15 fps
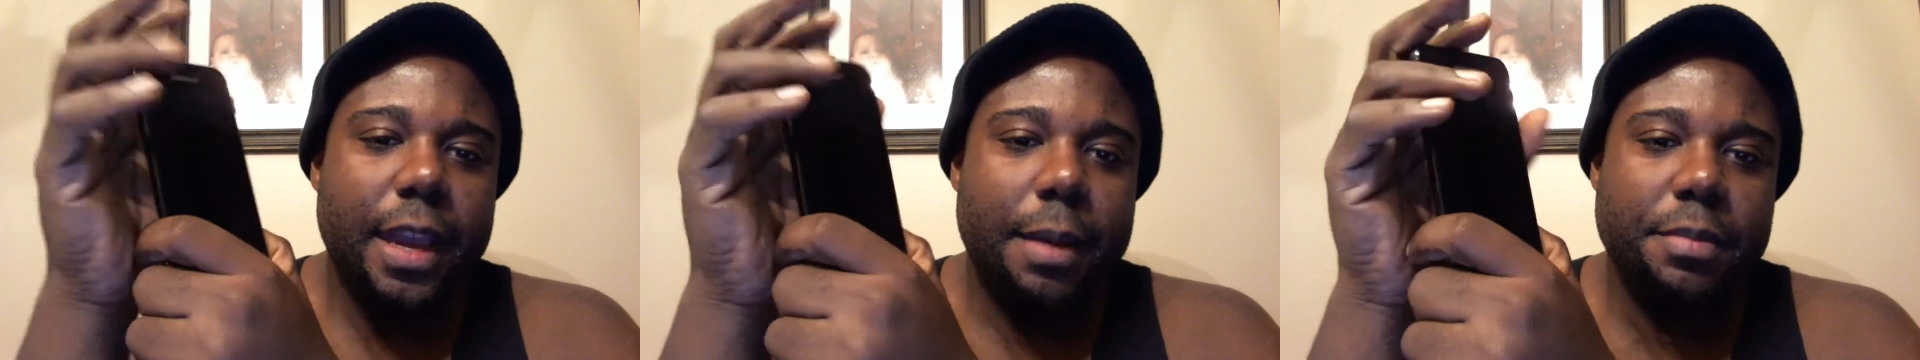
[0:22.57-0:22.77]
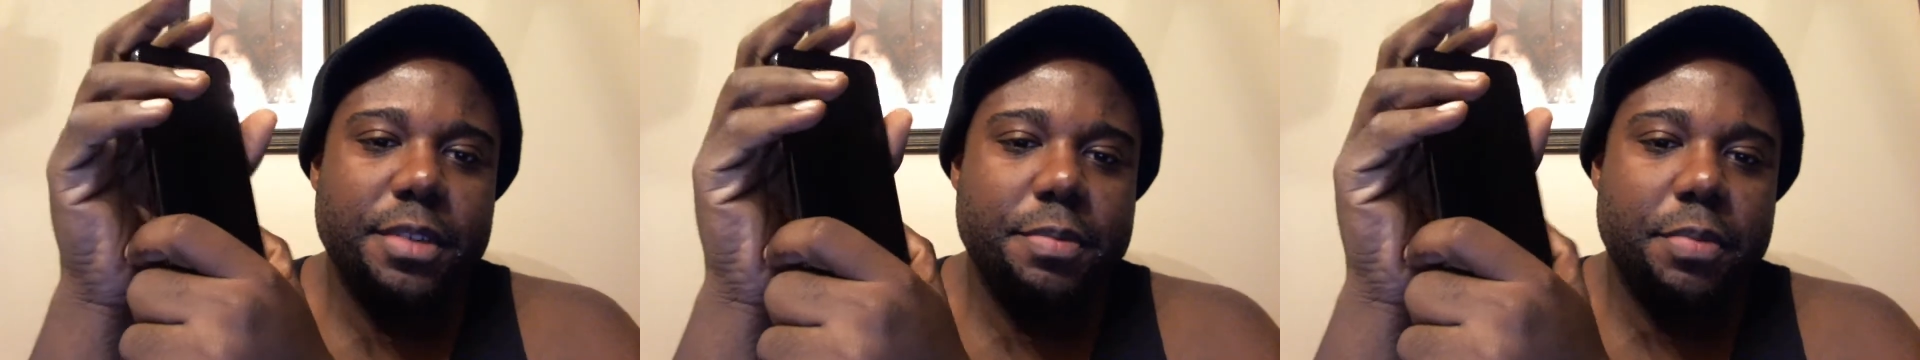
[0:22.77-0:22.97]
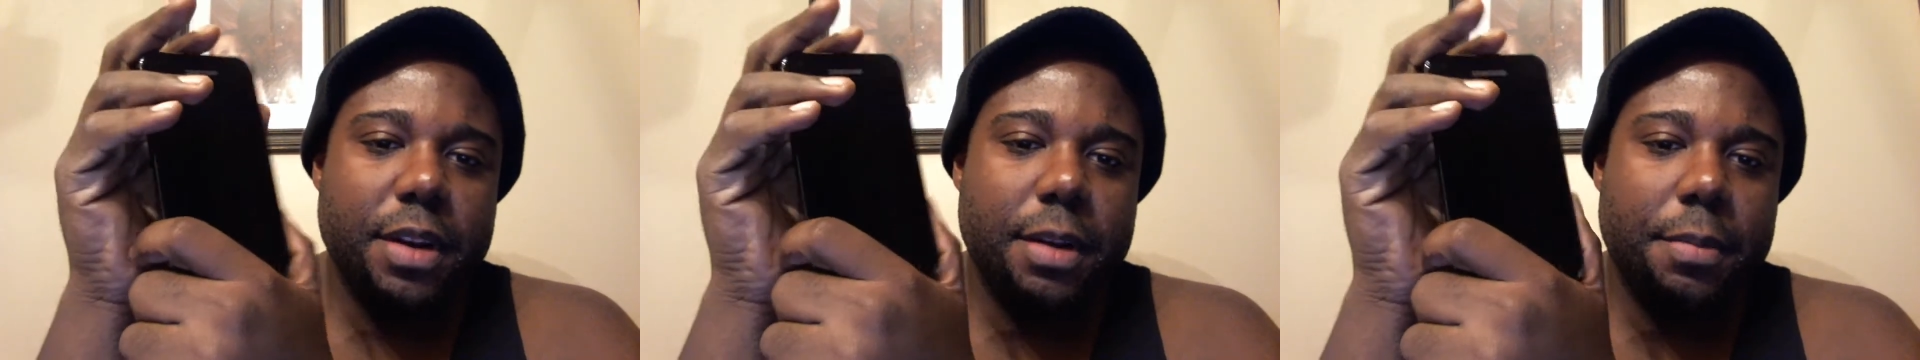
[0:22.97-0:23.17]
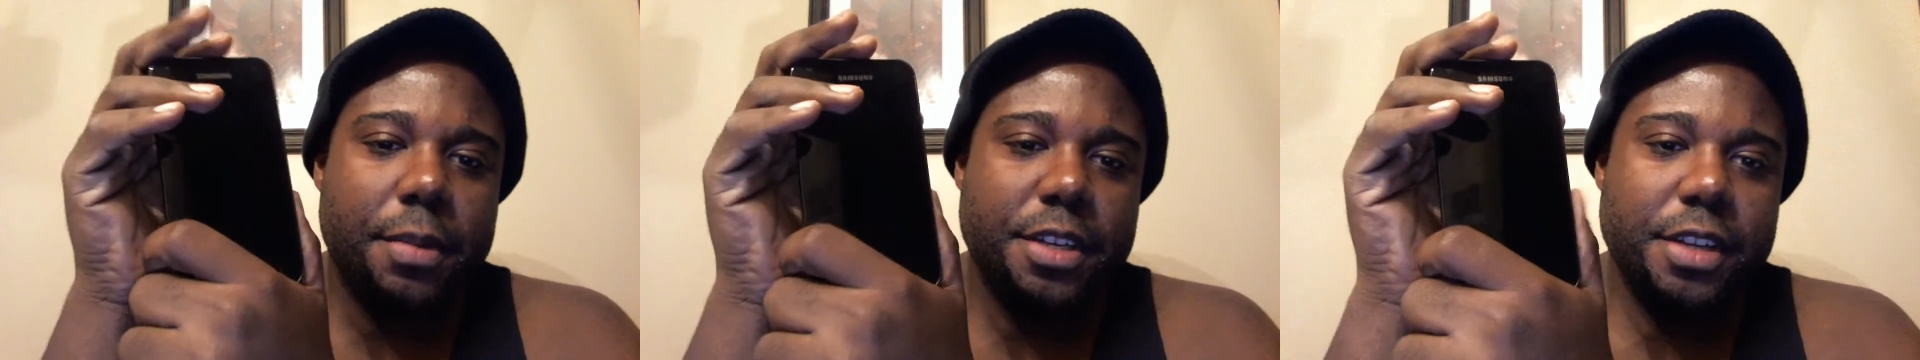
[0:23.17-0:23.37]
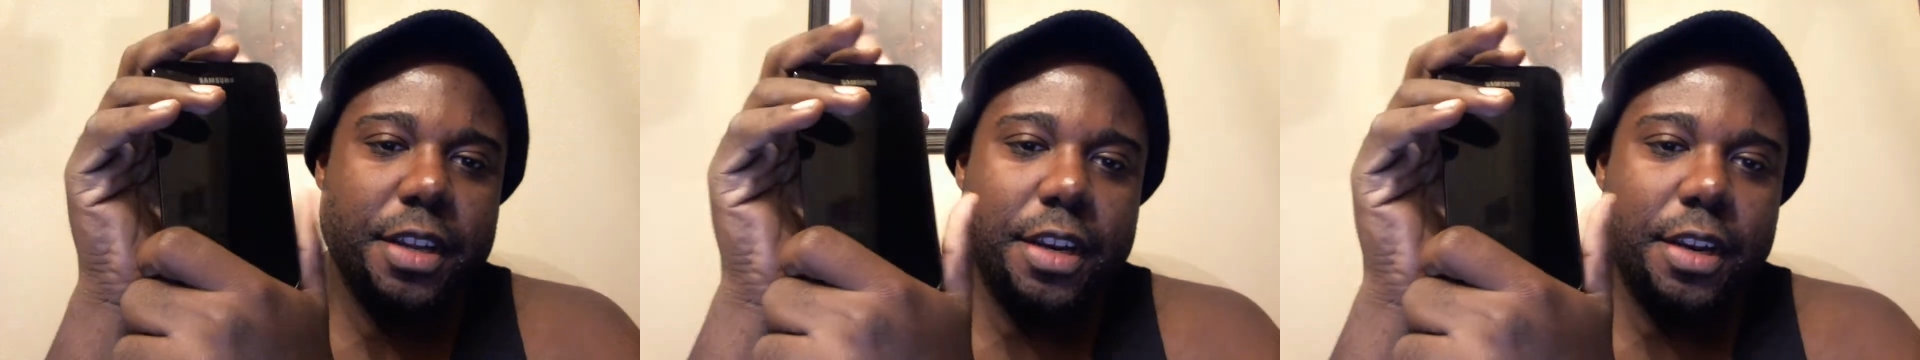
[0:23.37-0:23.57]
I'm just pretty
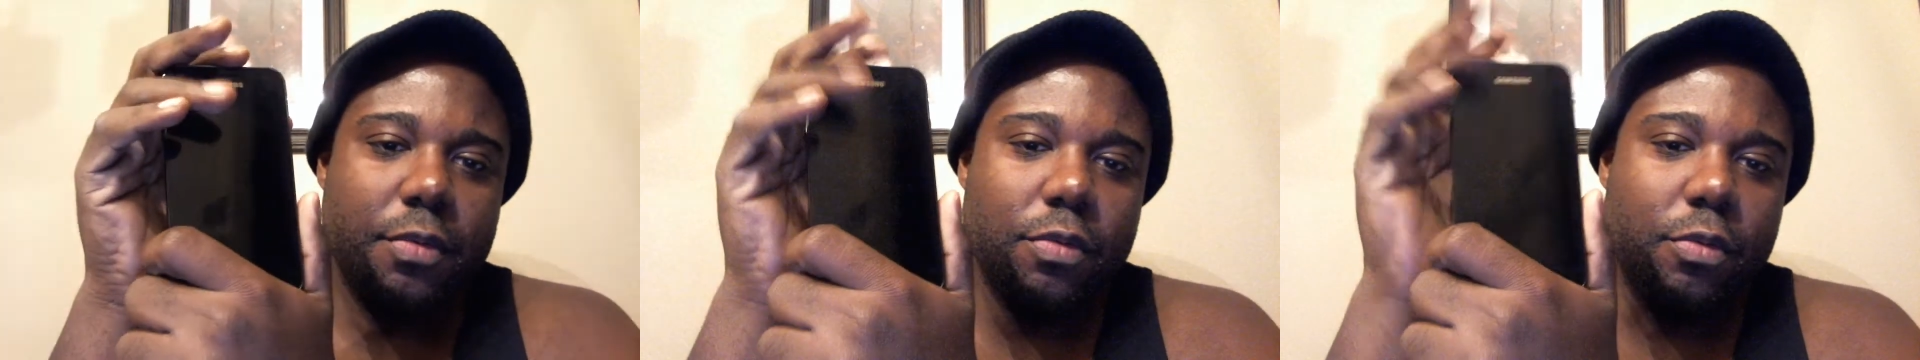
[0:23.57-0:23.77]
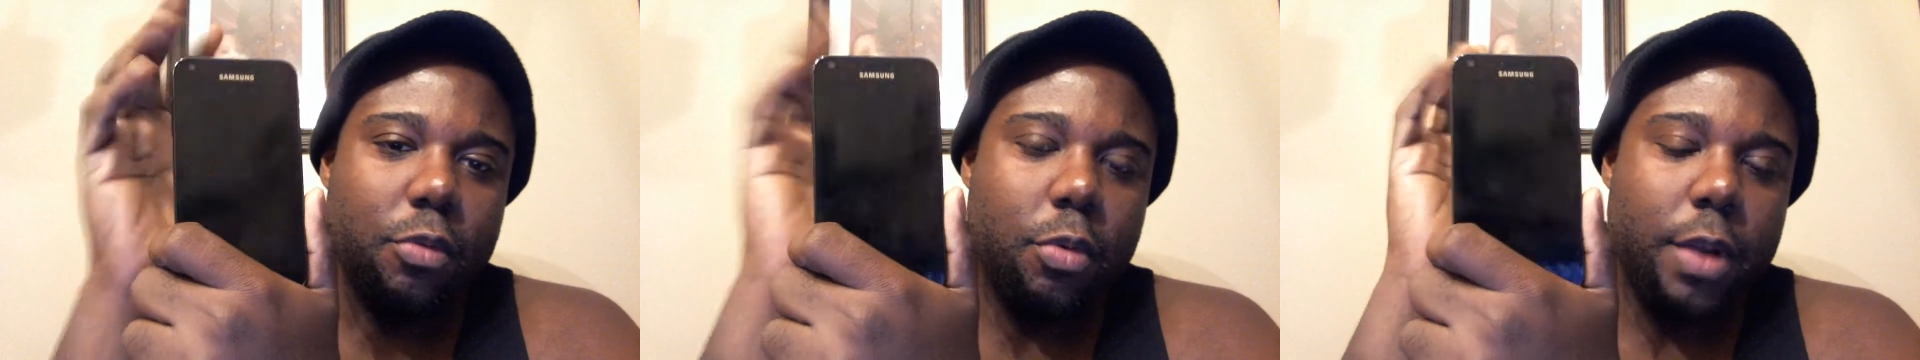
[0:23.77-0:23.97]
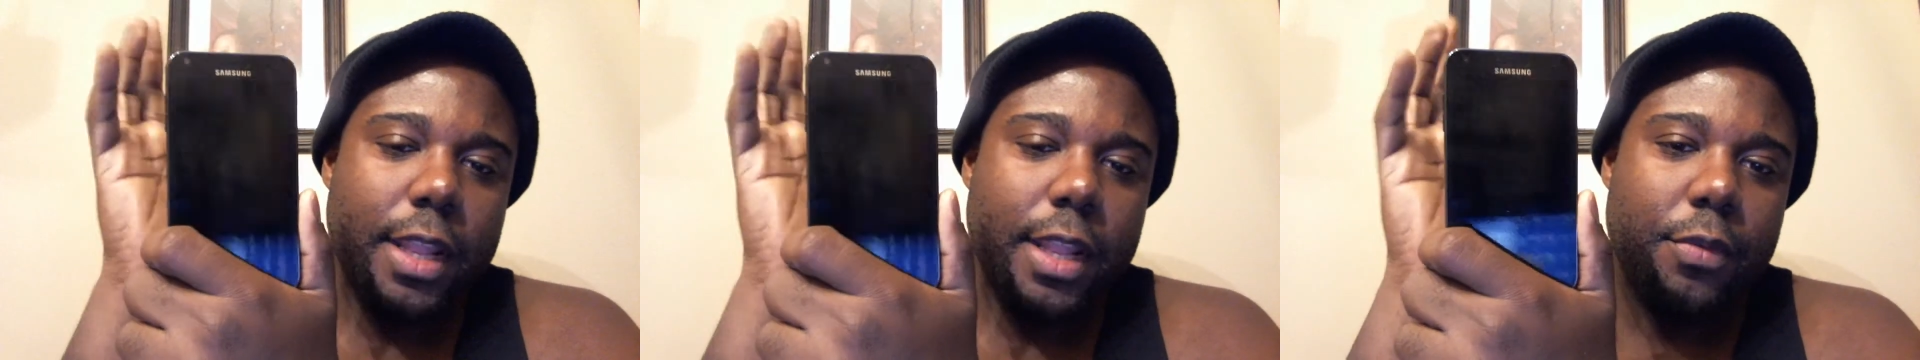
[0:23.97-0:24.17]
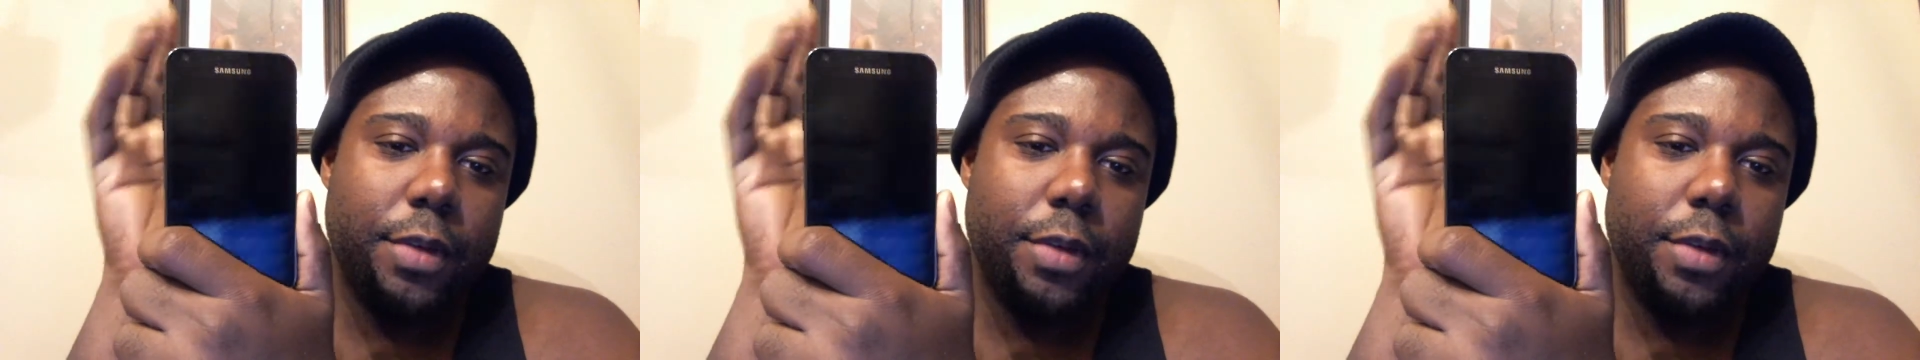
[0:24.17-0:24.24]
much going to quickly